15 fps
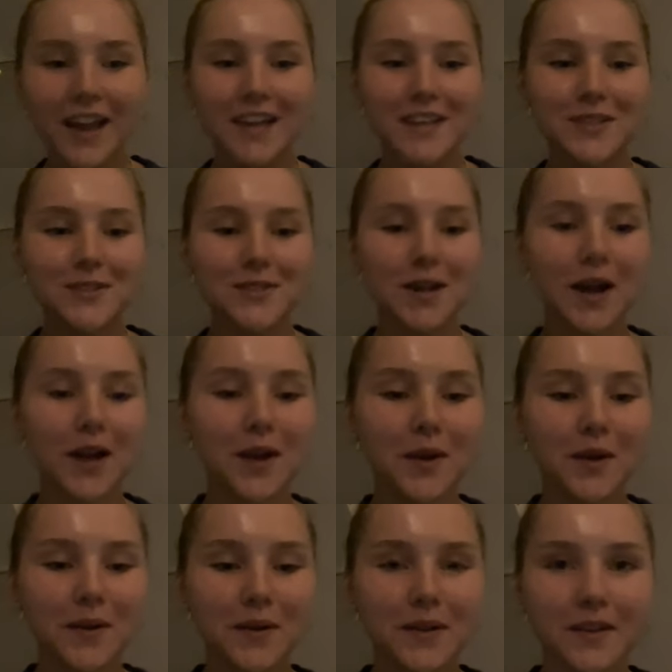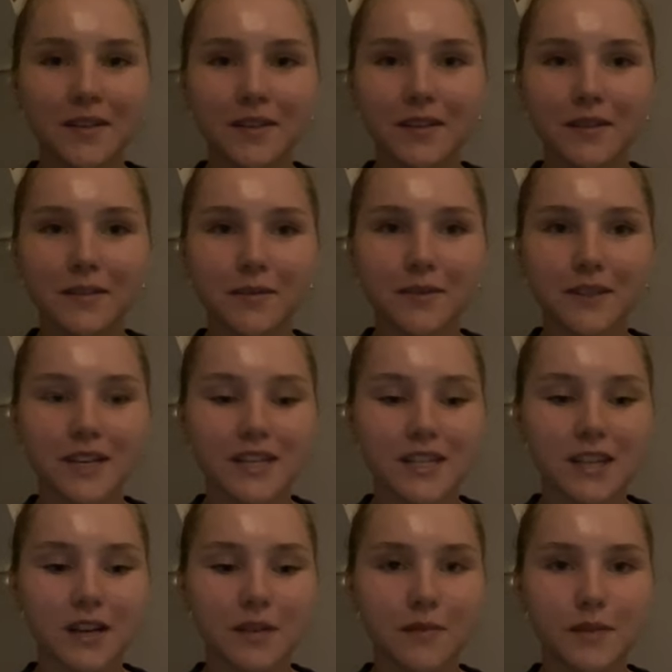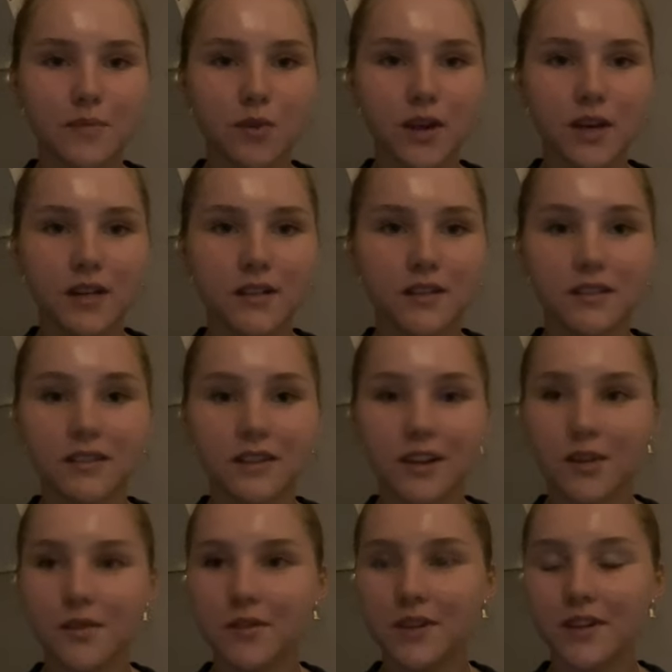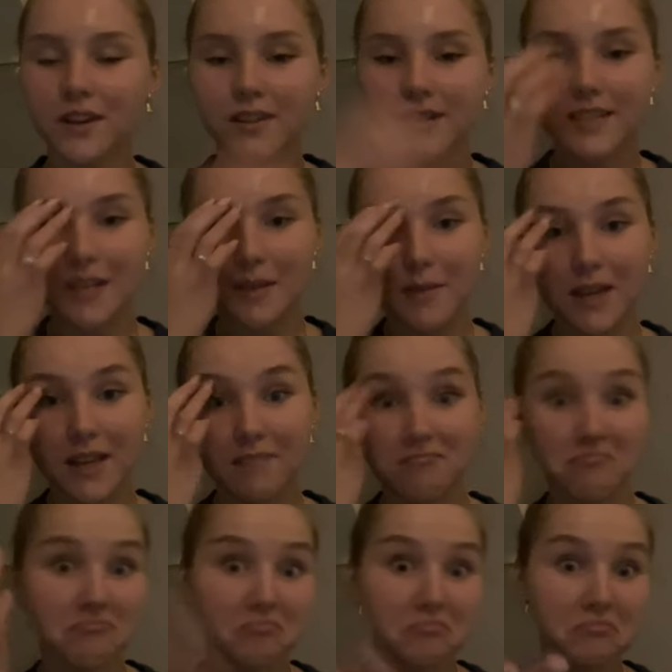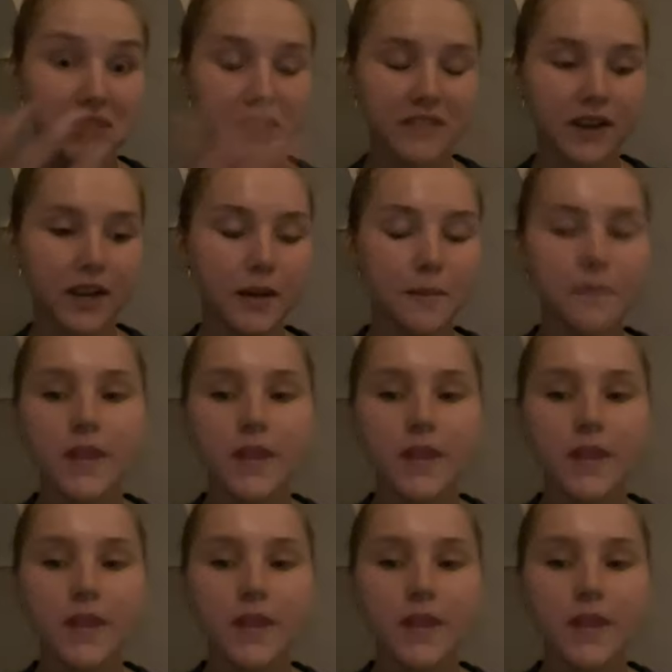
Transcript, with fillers: So, can I turn up this brighter? No, you can't see me. It's fine.